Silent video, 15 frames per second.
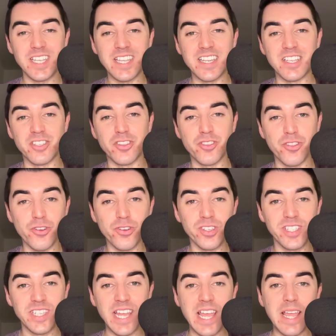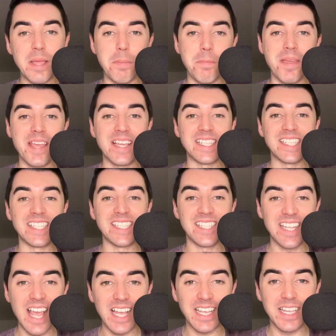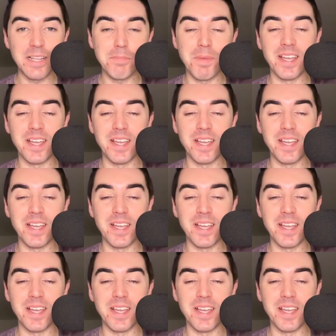It is Thursday, May 2nd.